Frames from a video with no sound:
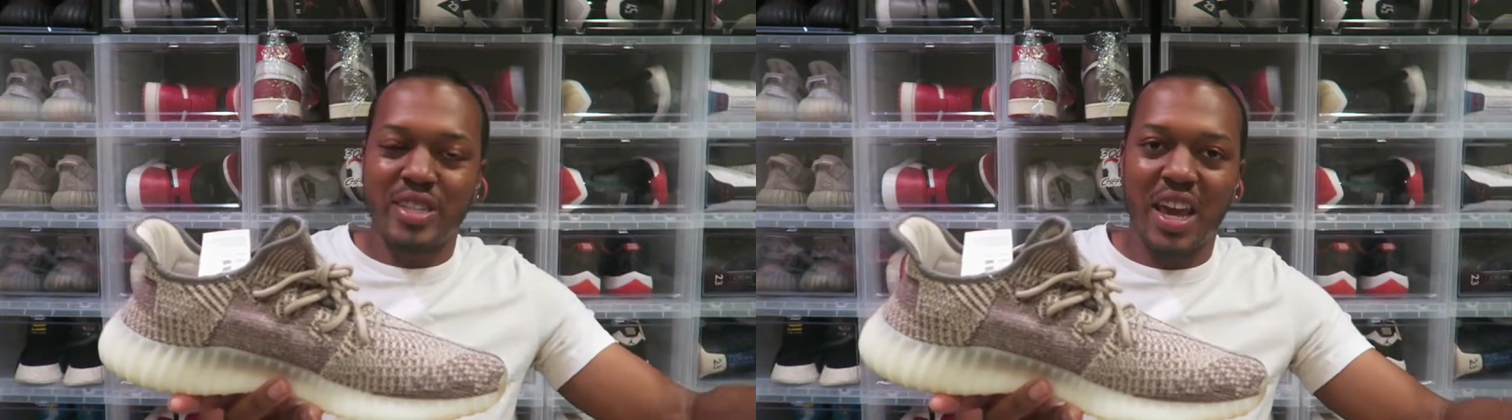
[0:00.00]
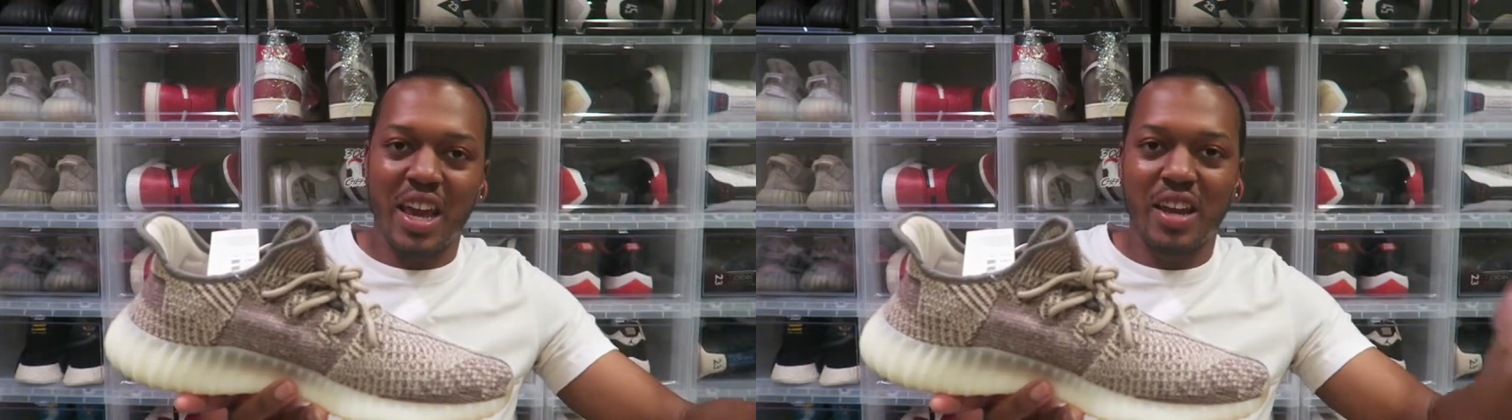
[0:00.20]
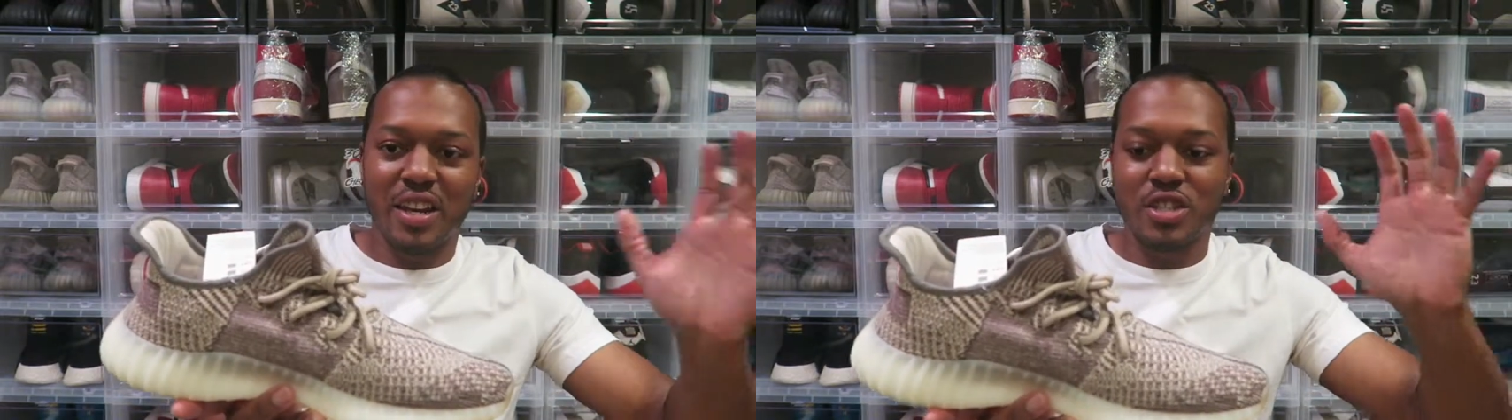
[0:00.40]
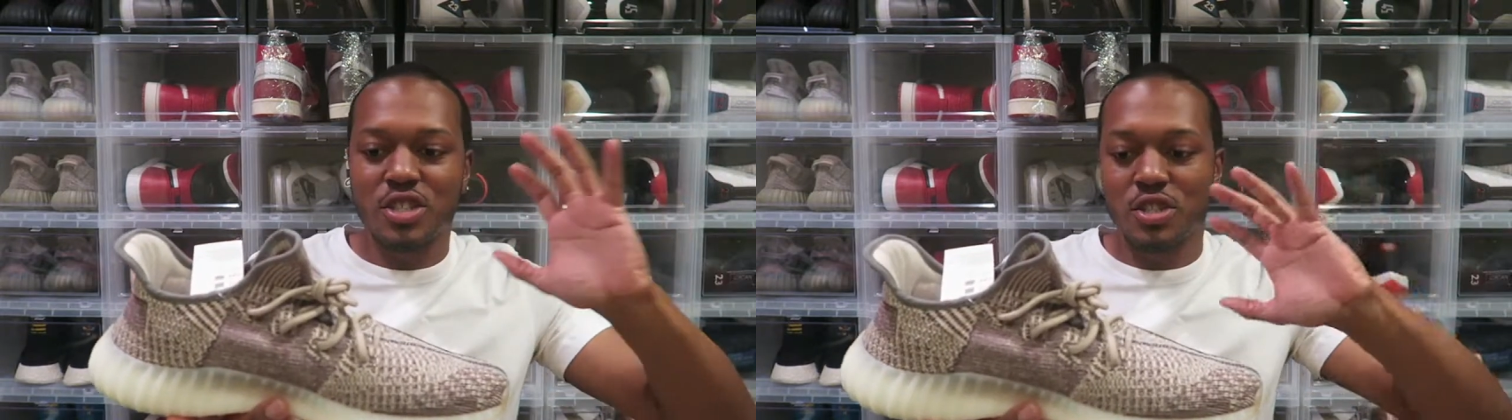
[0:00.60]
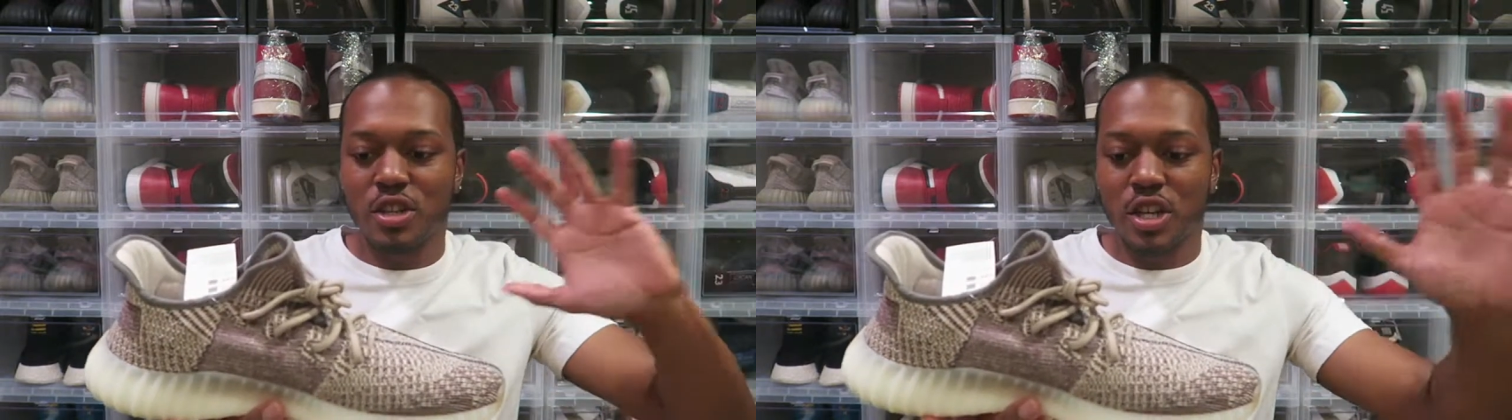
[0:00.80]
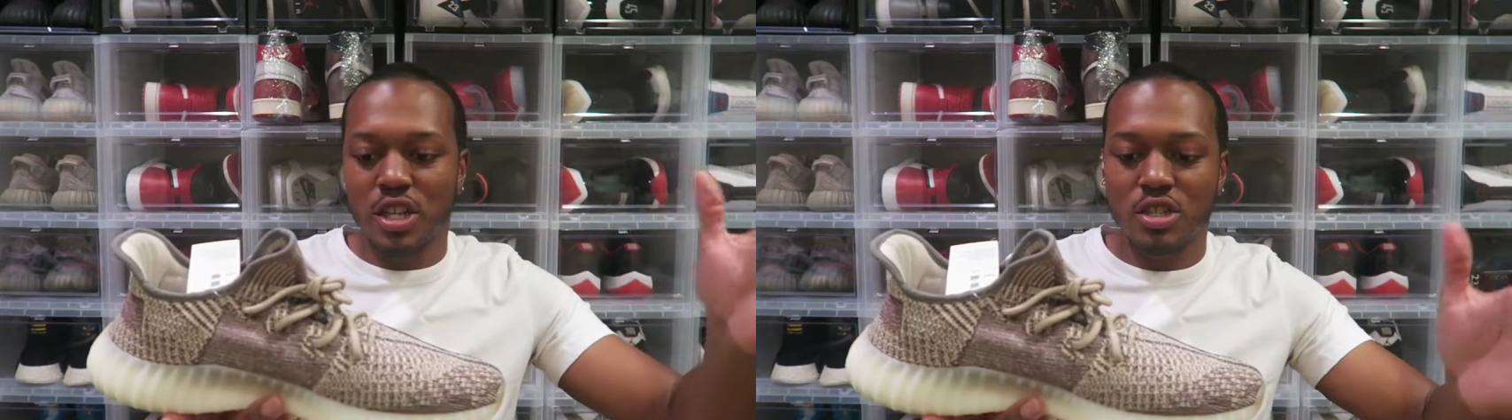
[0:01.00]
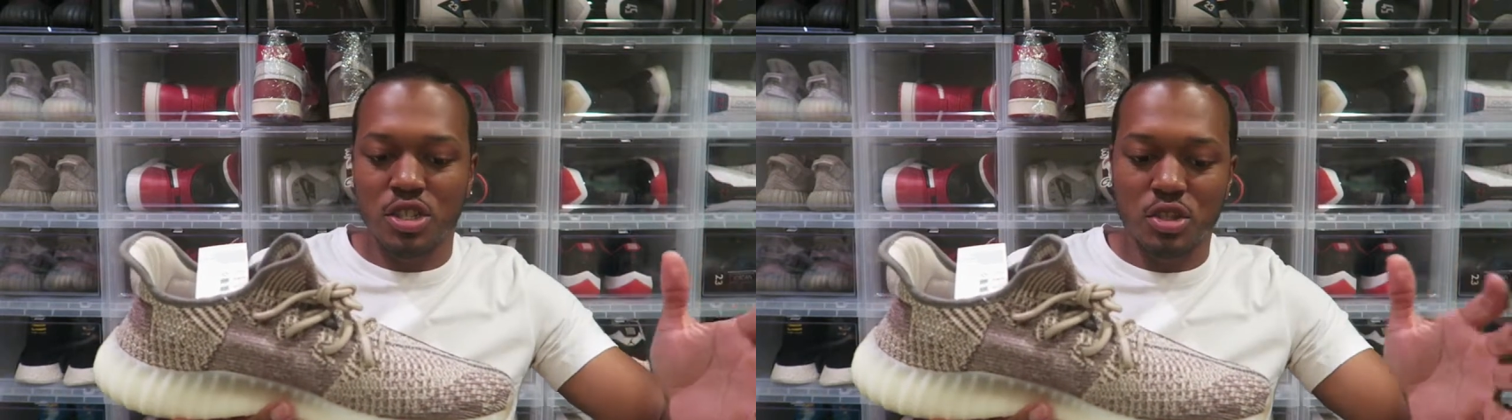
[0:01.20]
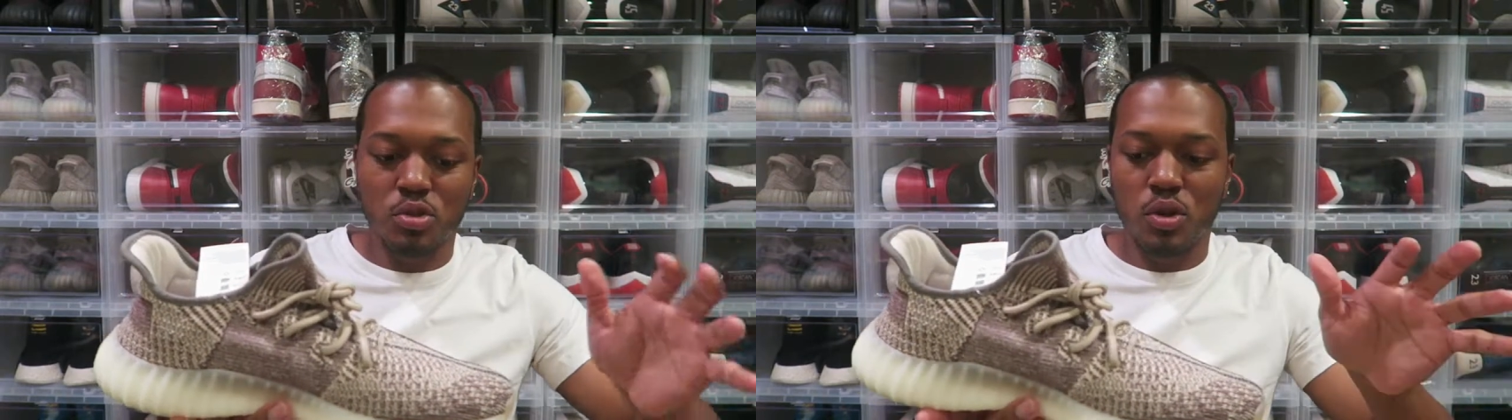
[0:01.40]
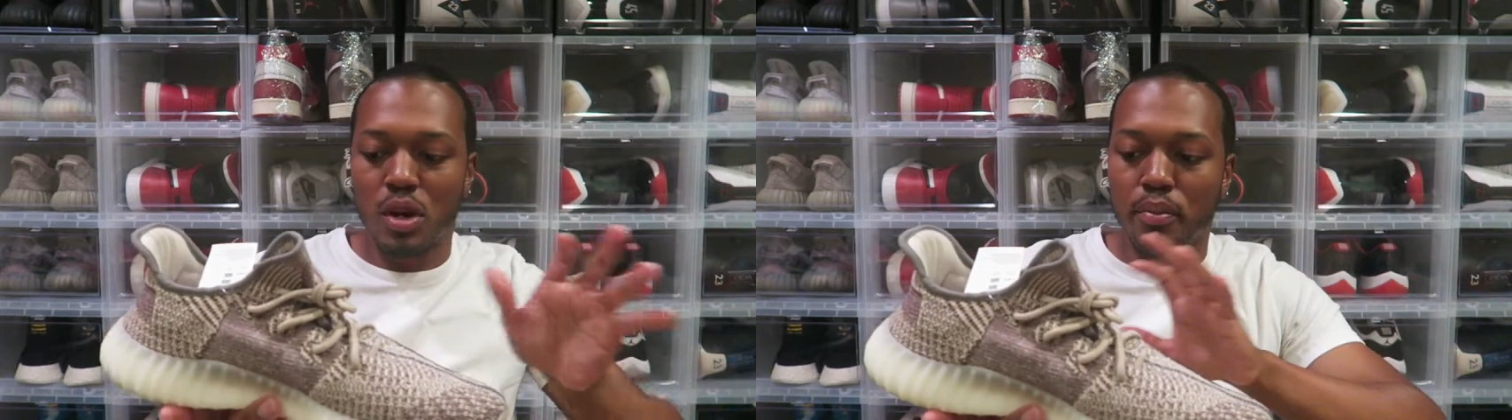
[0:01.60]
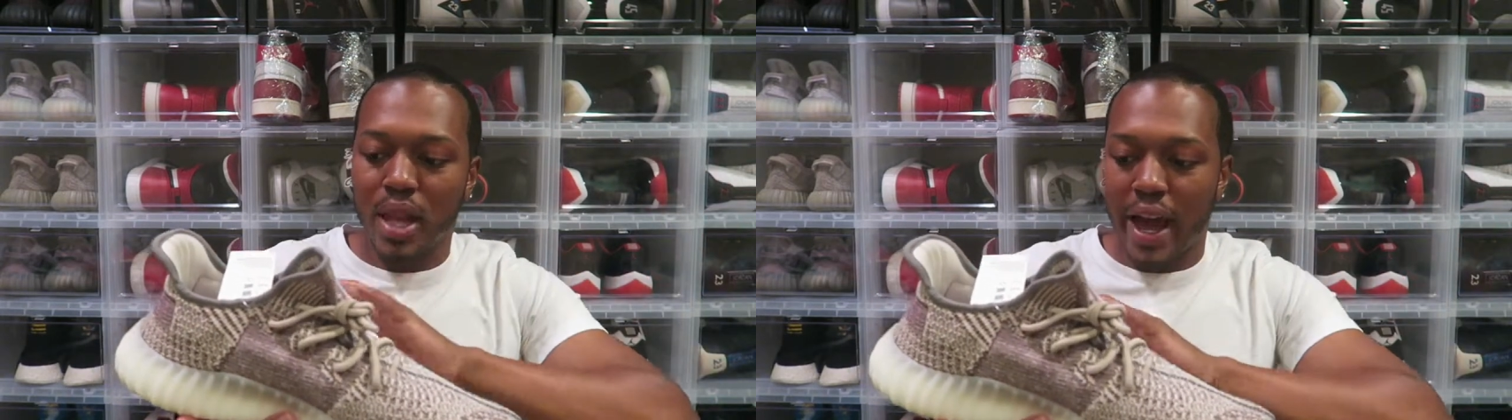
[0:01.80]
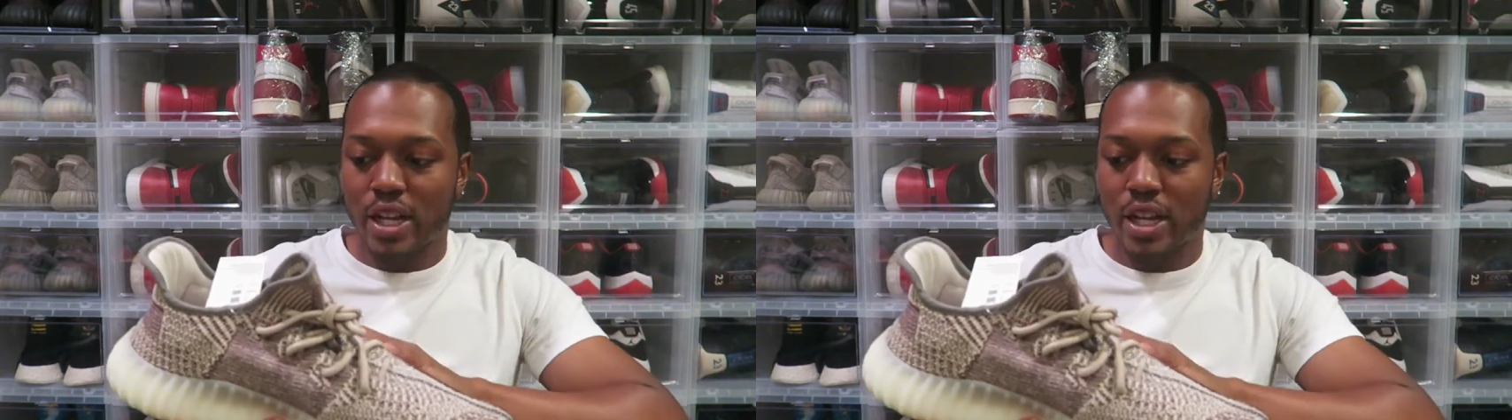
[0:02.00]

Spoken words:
tannish looking shoe with a black